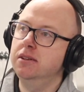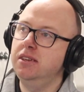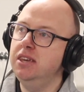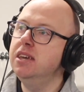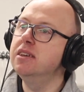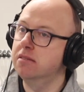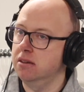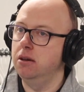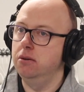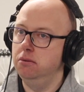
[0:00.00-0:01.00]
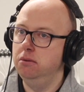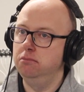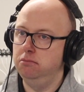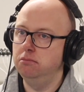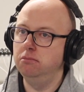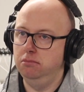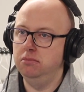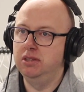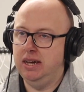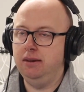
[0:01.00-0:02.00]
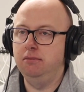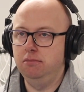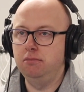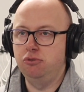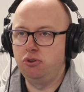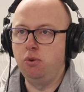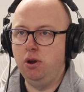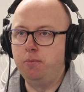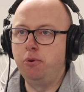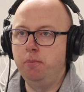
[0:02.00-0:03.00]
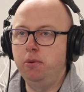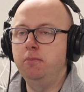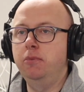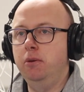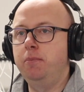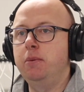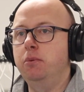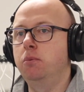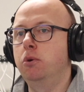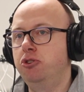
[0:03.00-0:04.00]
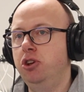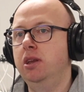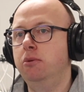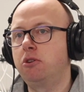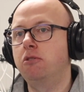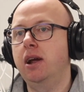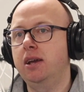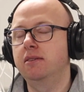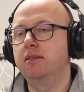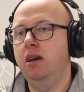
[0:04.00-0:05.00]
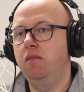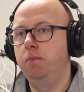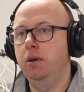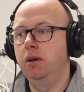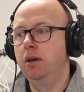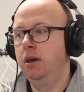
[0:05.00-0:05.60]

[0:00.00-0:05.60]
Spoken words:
Years ago, that was quite a problem, that people would wash it and it would crack and stuff. But